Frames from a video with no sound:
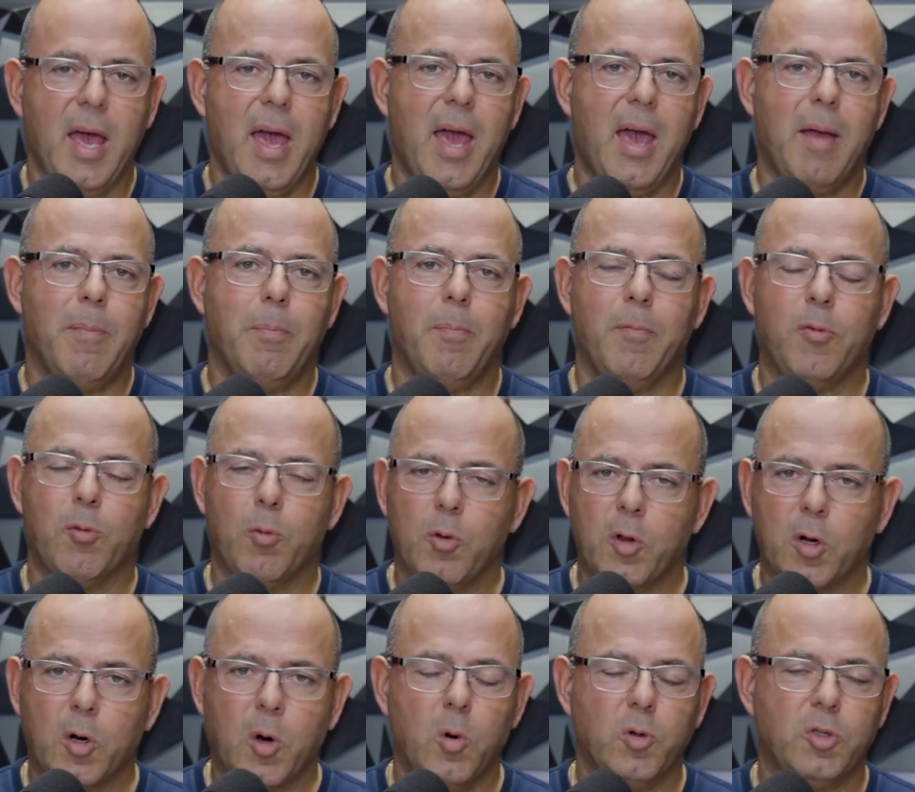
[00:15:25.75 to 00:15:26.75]
And through
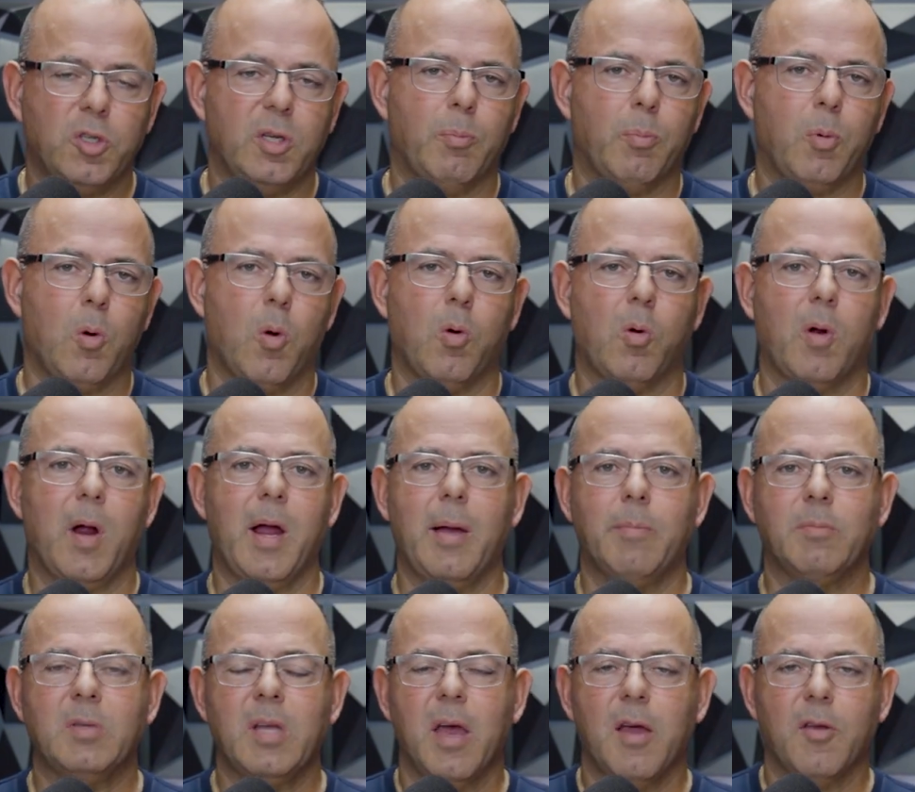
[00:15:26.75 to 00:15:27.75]
the coaching
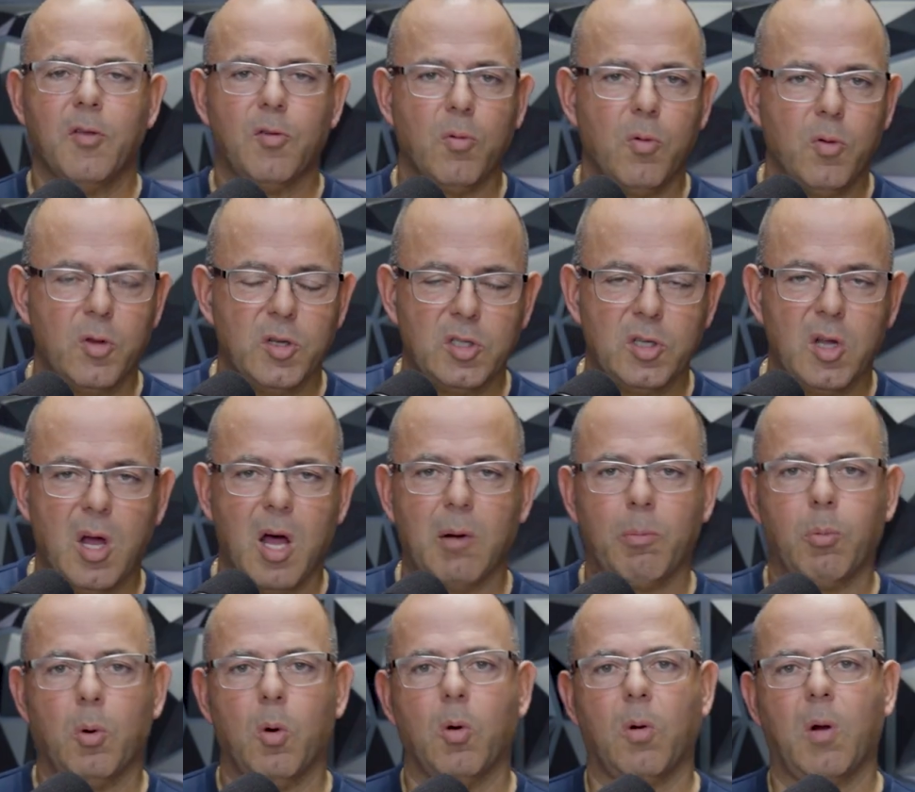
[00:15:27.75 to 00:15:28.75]
program, through the
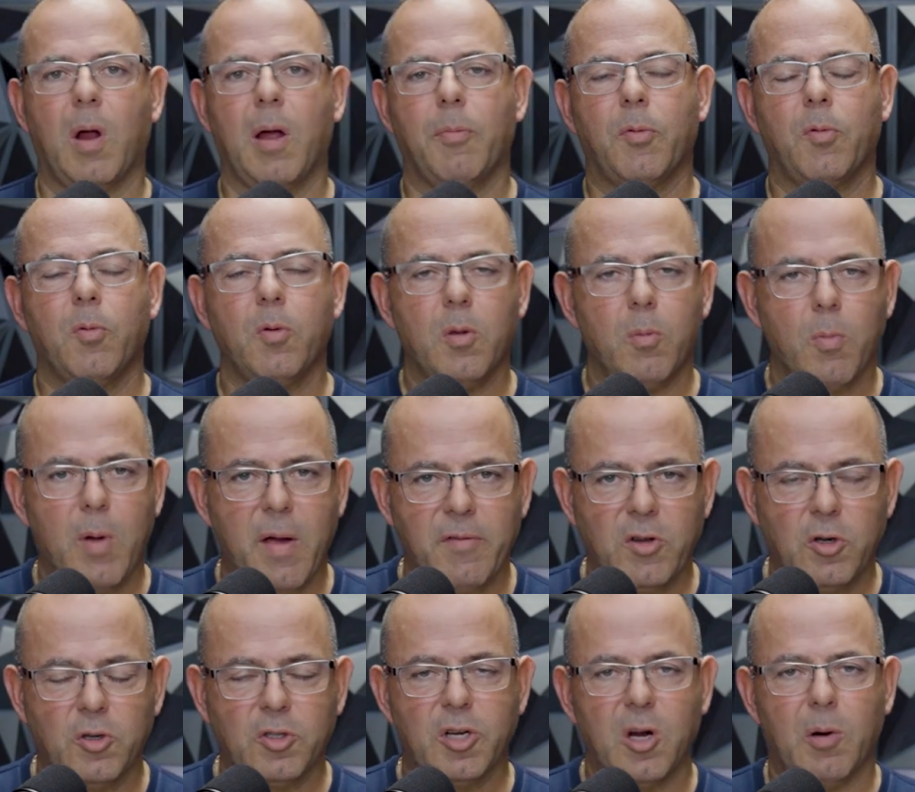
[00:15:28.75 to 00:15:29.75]
stock program, through the
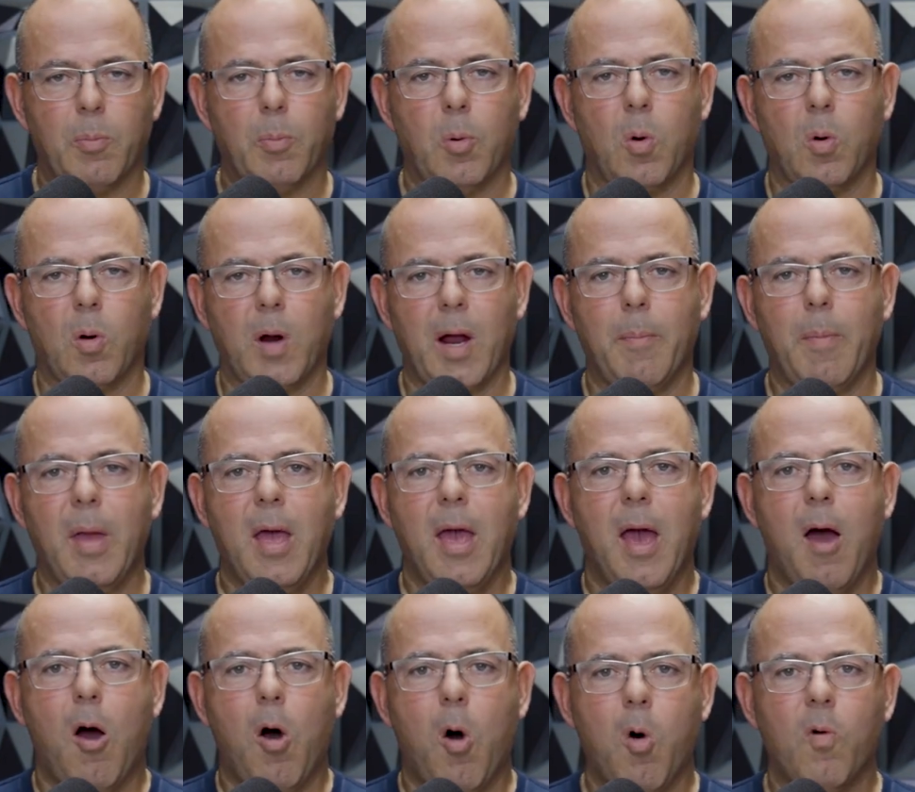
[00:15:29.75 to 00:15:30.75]
revenue share program,
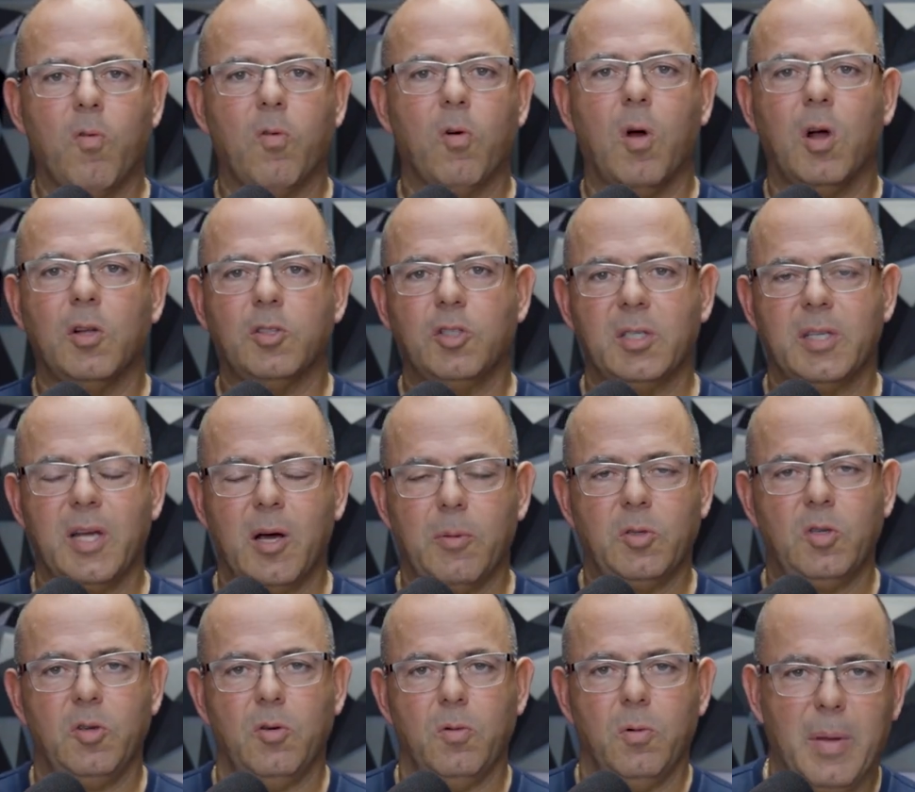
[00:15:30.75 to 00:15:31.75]
overall just
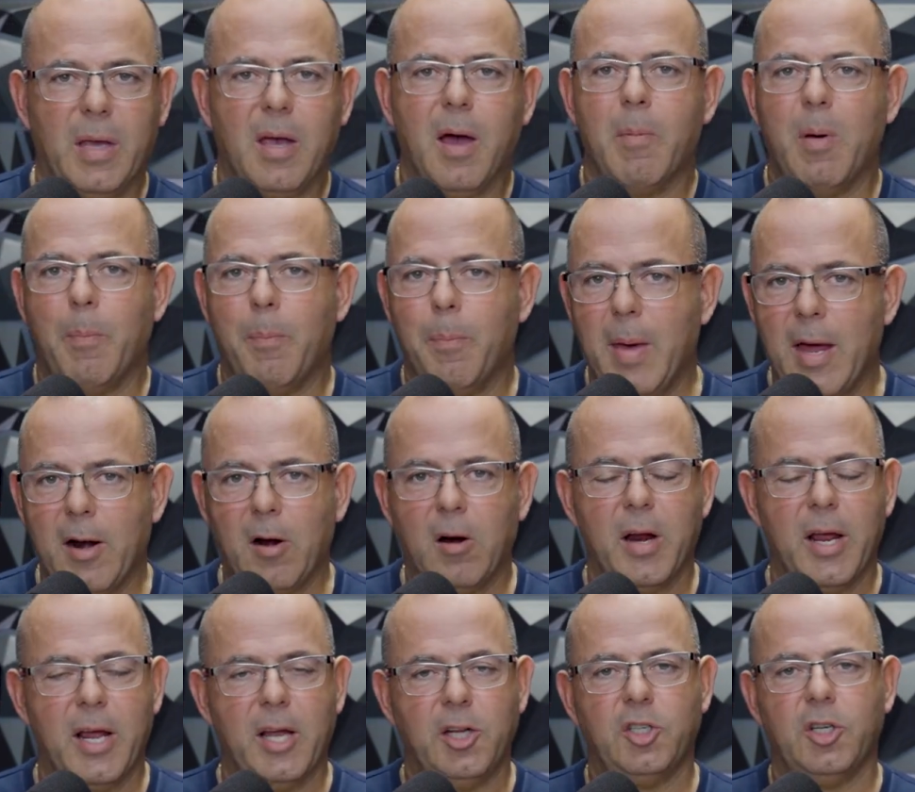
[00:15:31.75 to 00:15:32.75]
helps you become a
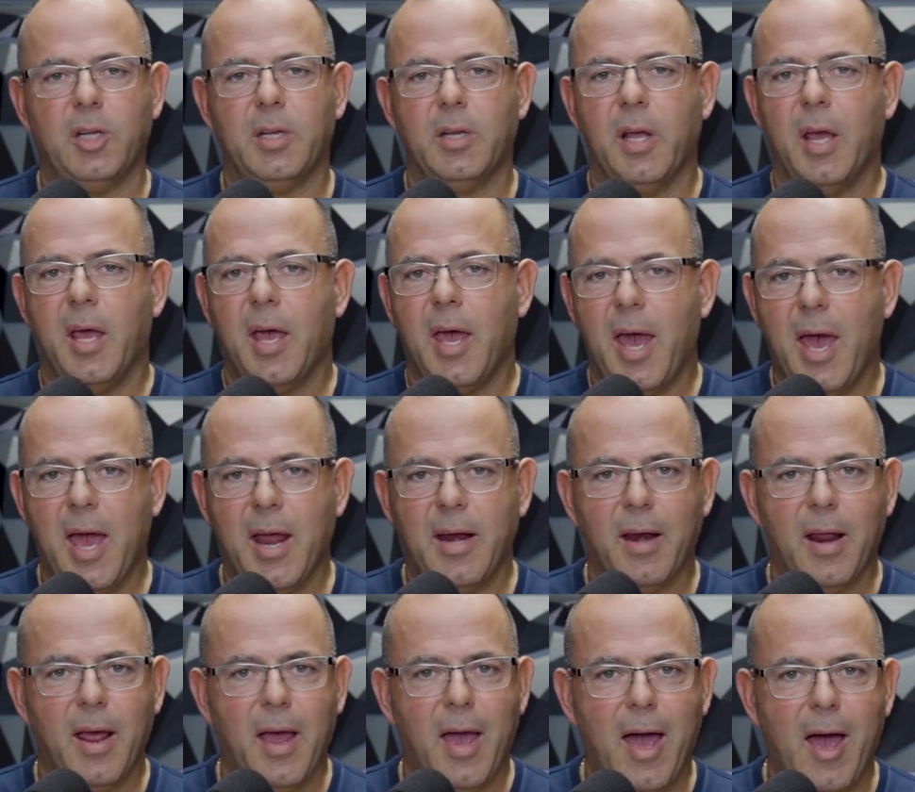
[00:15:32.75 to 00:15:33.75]
better agent
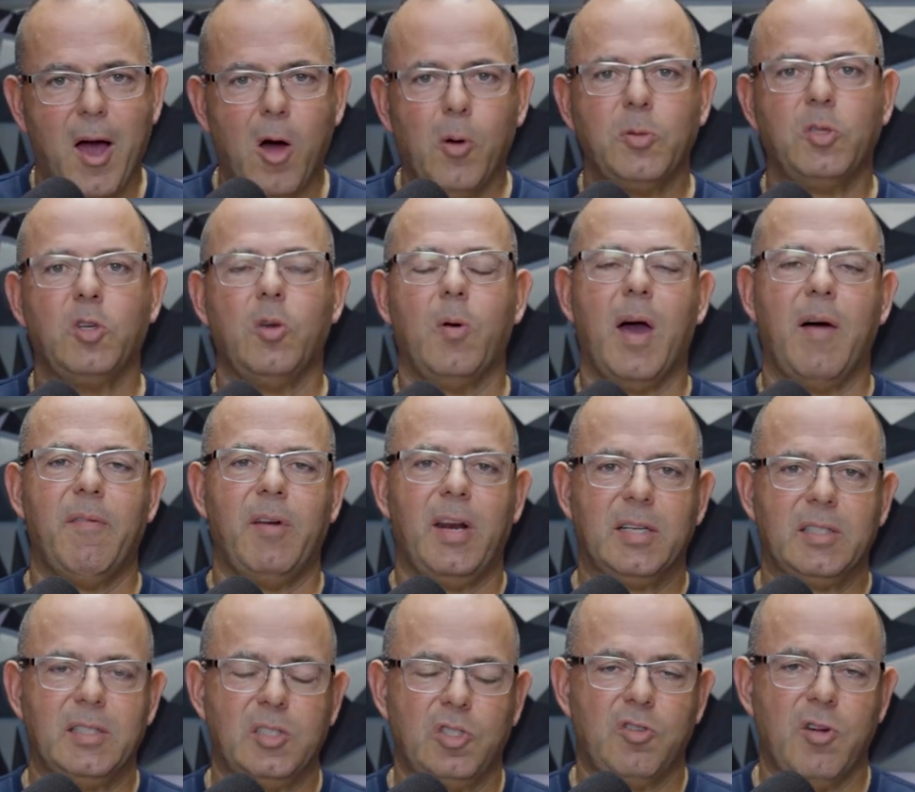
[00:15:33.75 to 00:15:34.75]
and helps you have an exit